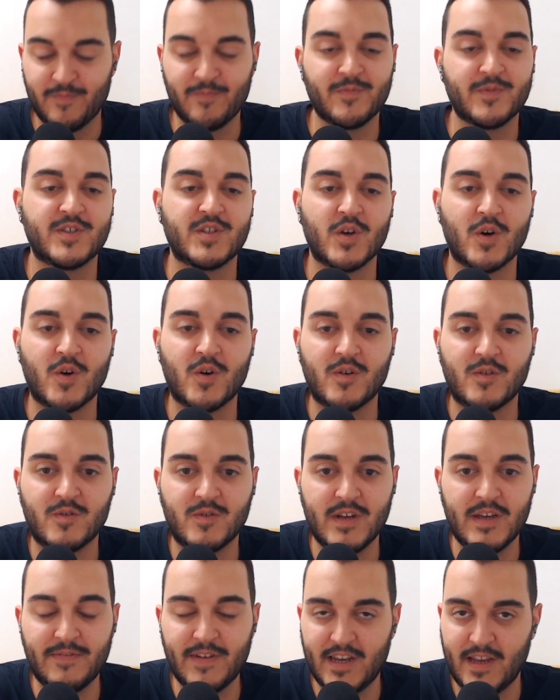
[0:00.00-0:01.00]

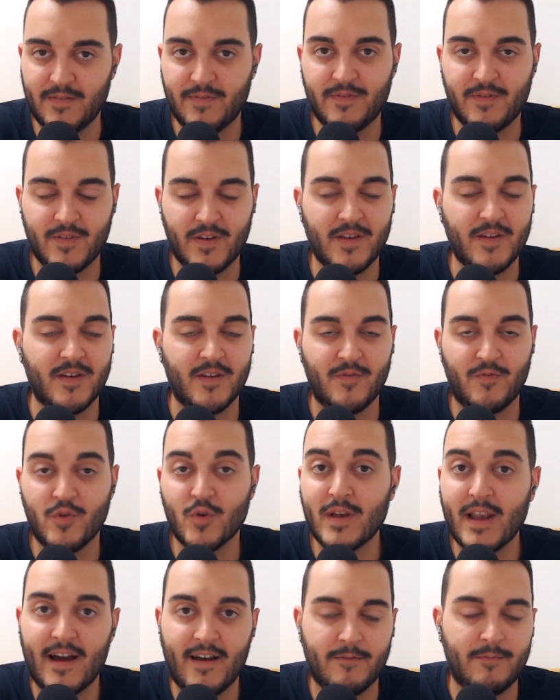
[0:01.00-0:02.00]
So even if
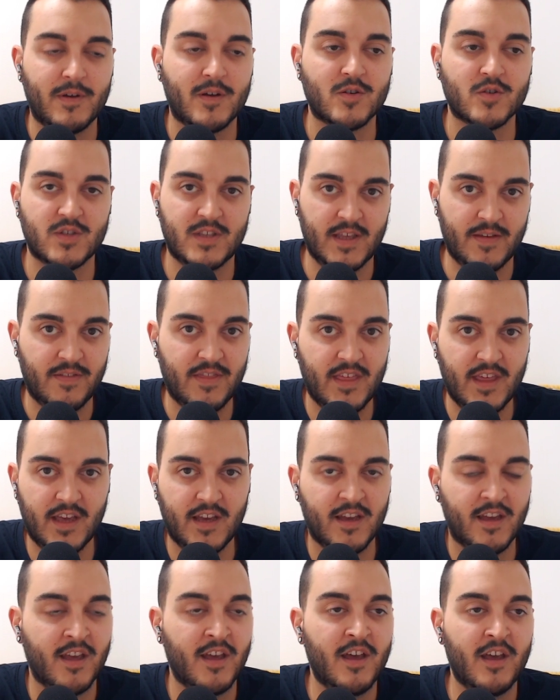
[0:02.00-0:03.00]
you laugh because
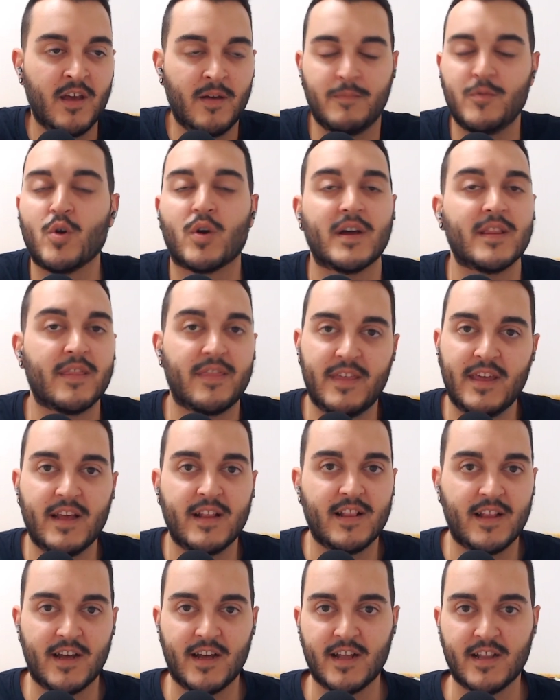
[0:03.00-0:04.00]
you can
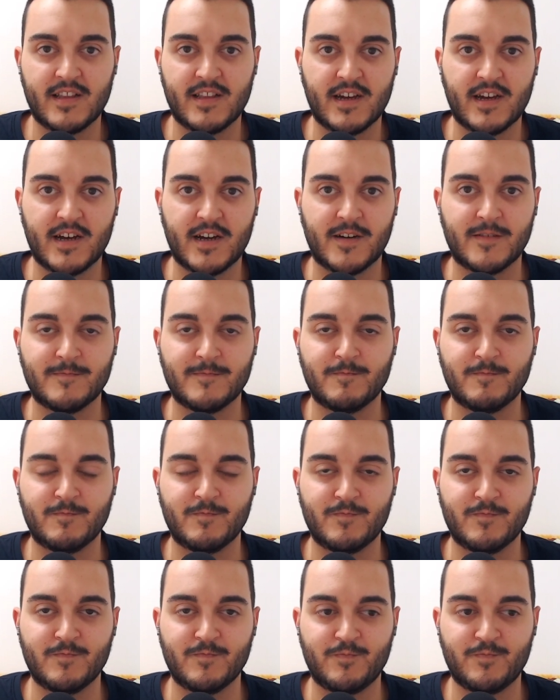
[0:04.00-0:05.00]
think that
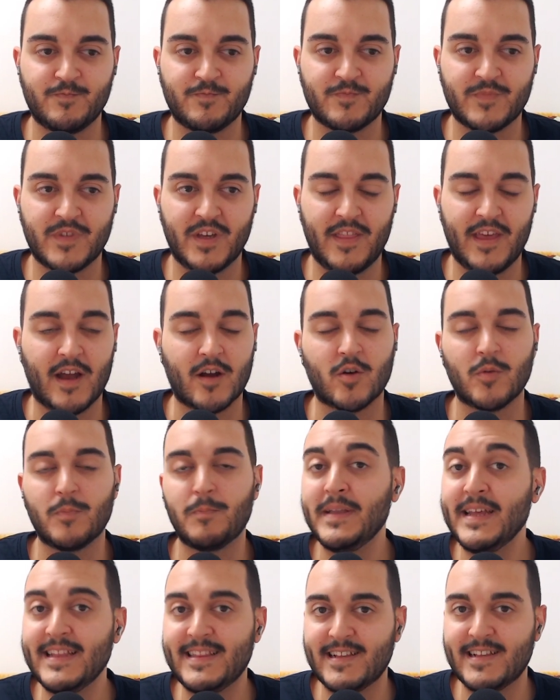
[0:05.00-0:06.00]
they are
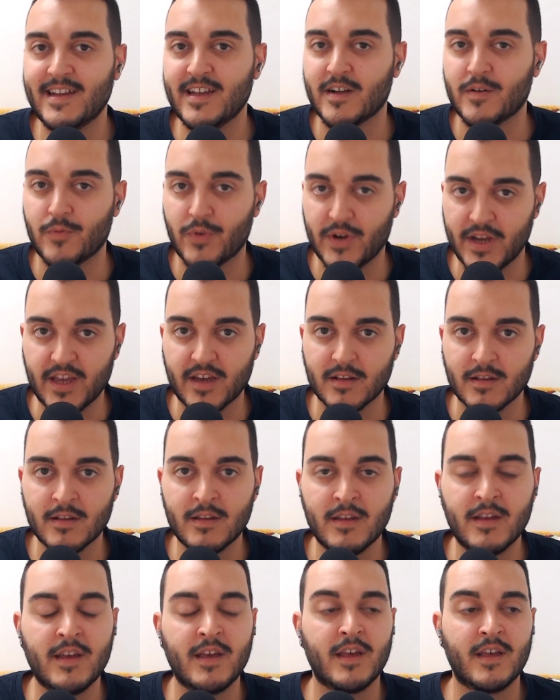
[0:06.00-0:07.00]
completely
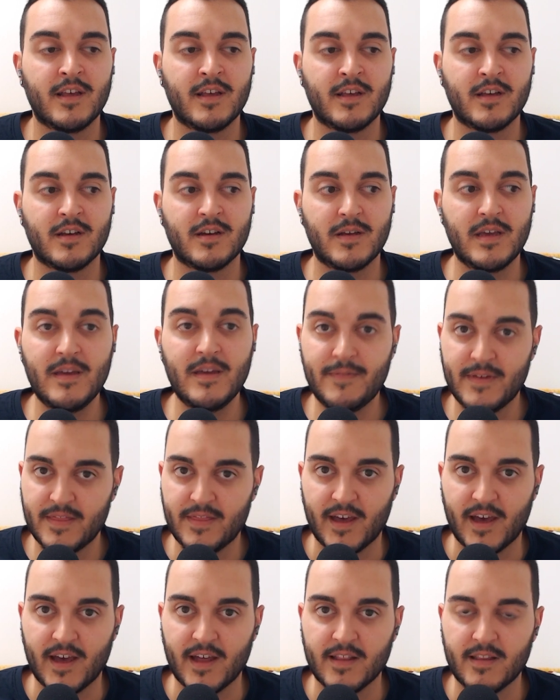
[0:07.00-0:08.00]
unreal, even
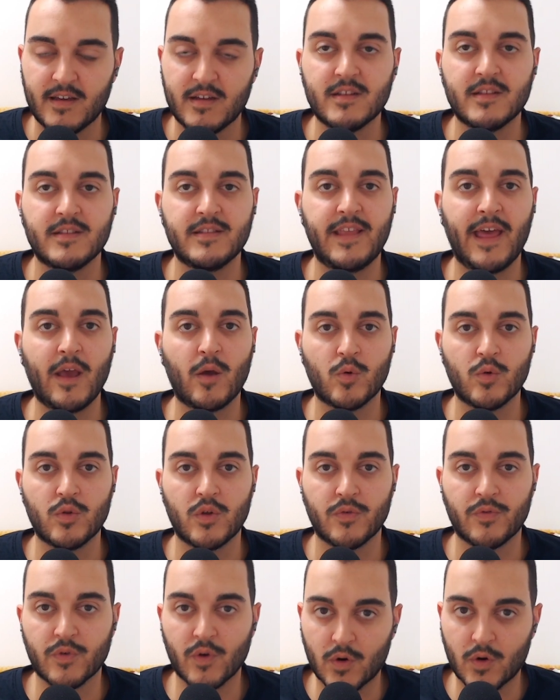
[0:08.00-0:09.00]
that they could,
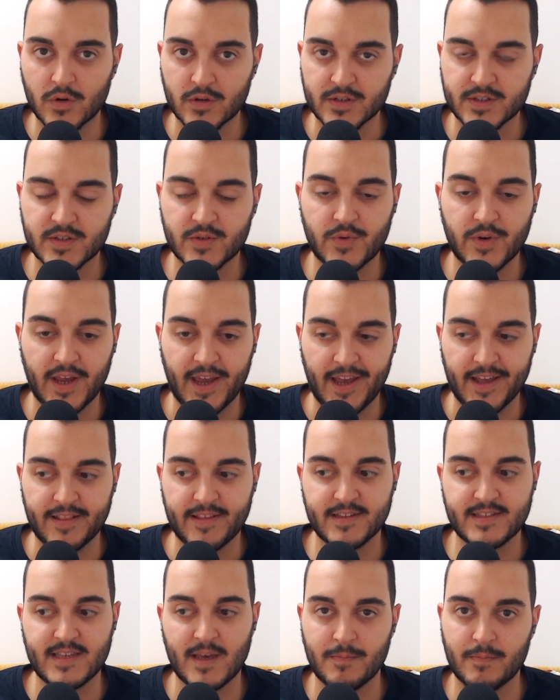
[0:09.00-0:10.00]
of course,
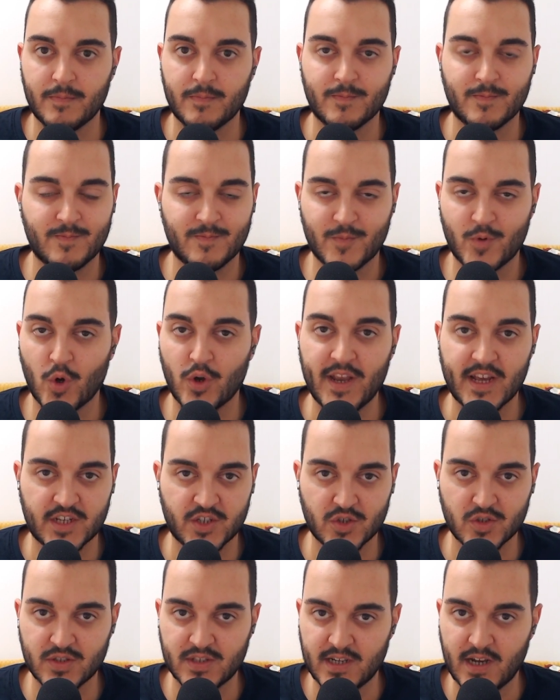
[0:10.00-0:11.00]
create some
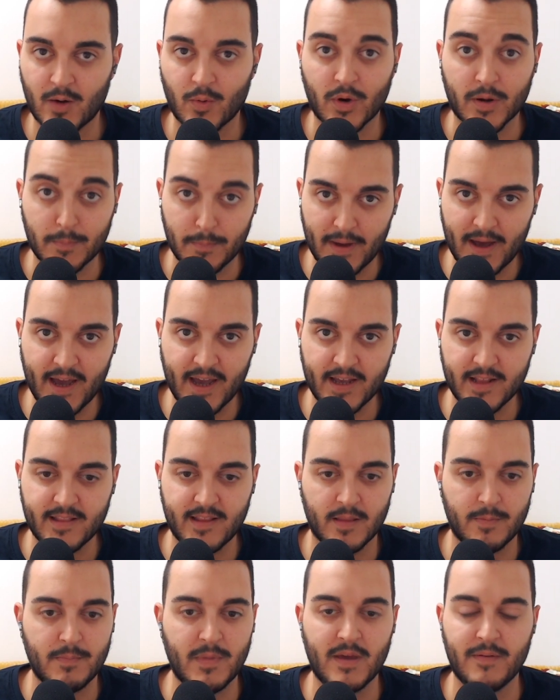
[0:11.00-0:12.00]
connections in our mind
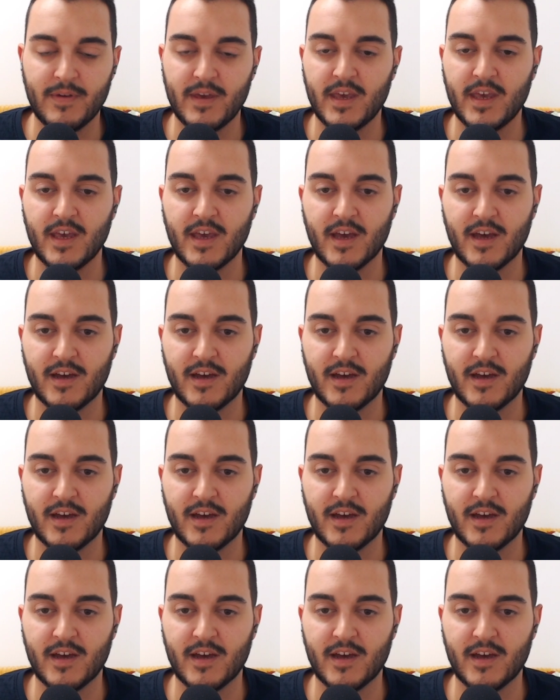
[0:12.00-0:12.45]
that maybe